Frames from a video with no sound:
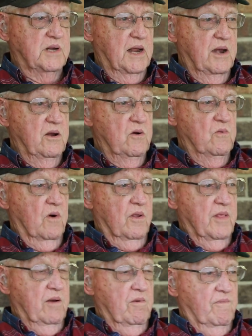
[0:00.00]
They knew where
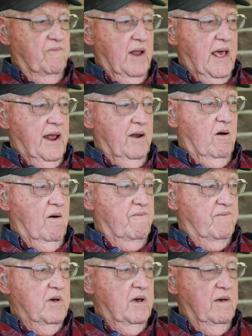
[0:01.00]
they were flying
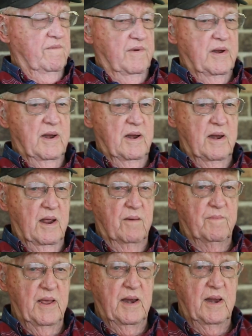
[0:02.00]
off of and how
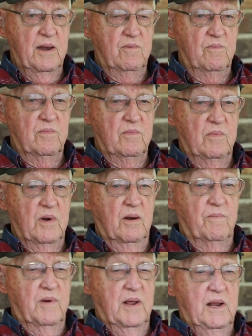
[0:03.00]
many
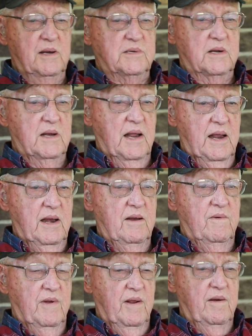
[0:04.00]
airplanes, and
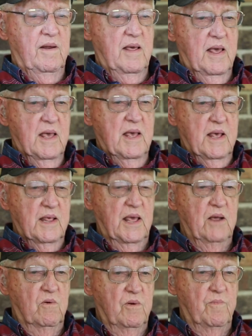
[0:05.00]

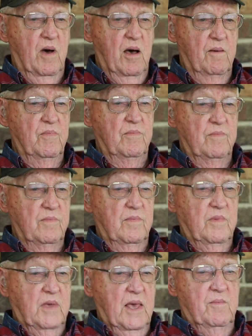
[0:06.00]
they would bomb
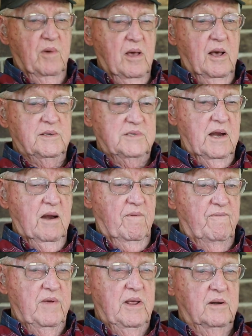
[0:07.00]
kamikaze
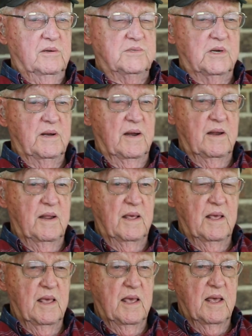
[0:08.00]
airfields,
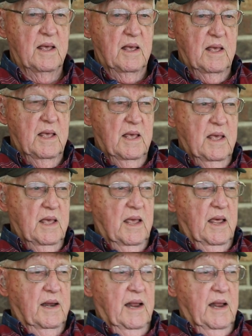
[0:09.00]
and